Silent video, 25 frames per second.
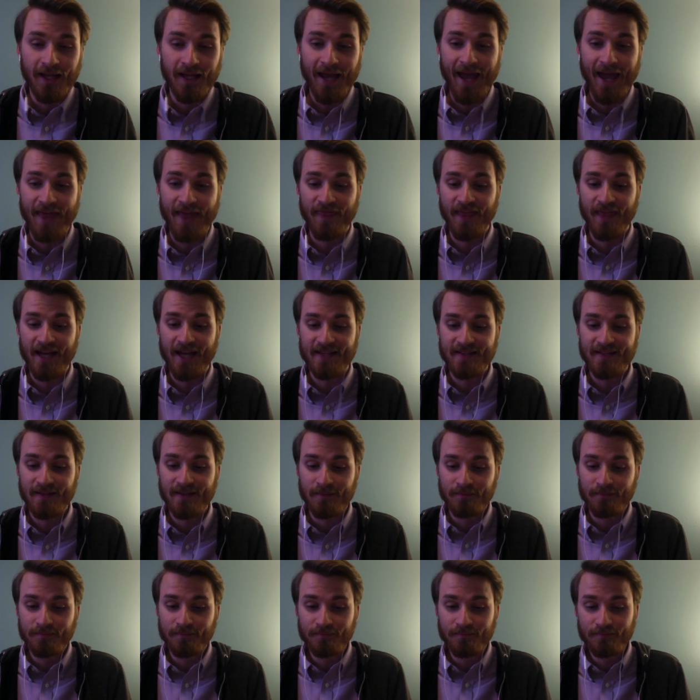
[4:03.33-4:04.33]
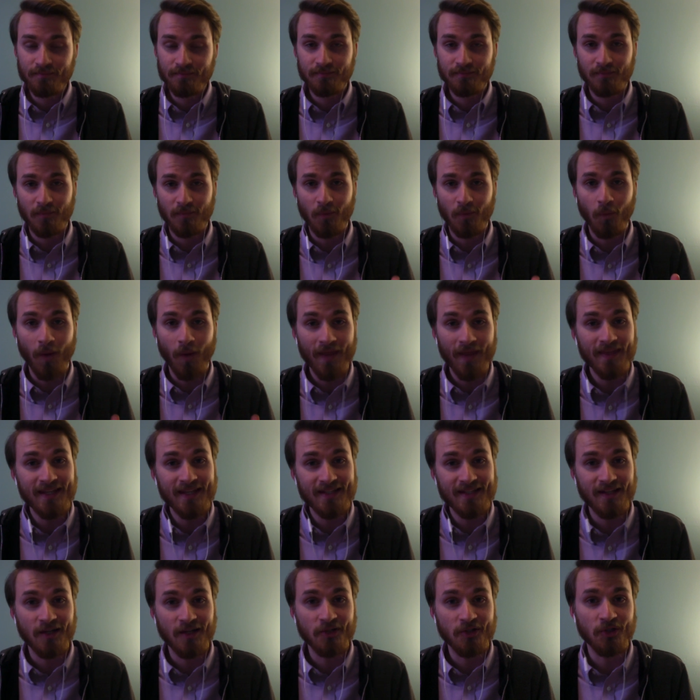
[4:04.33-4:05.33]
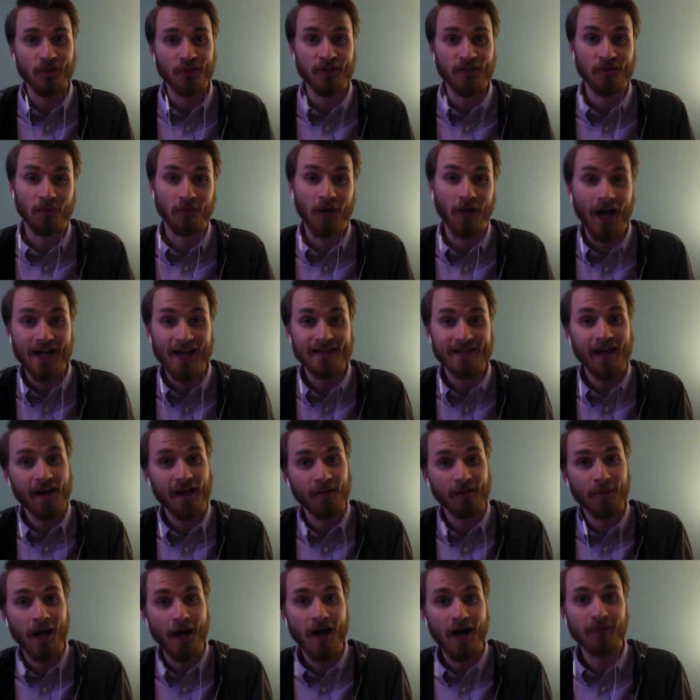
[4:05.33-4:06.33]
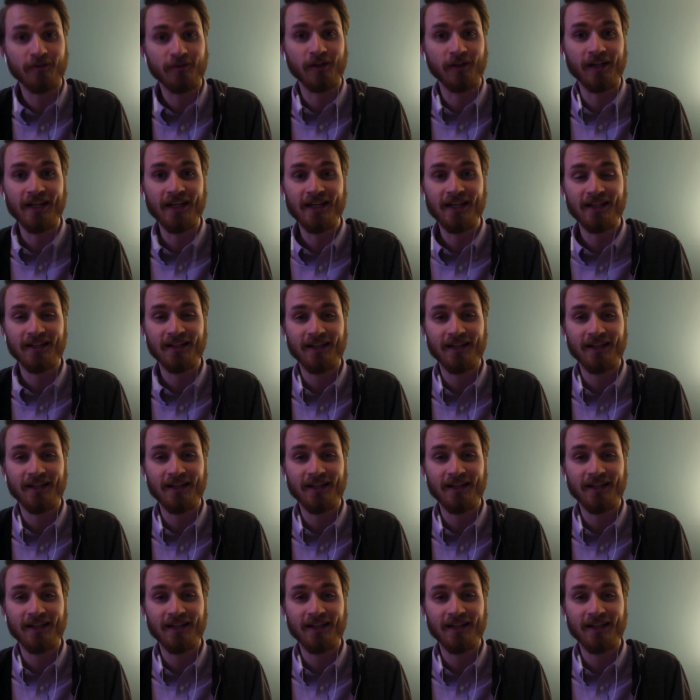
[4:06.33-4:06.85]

and that when these countries rise out of poverty,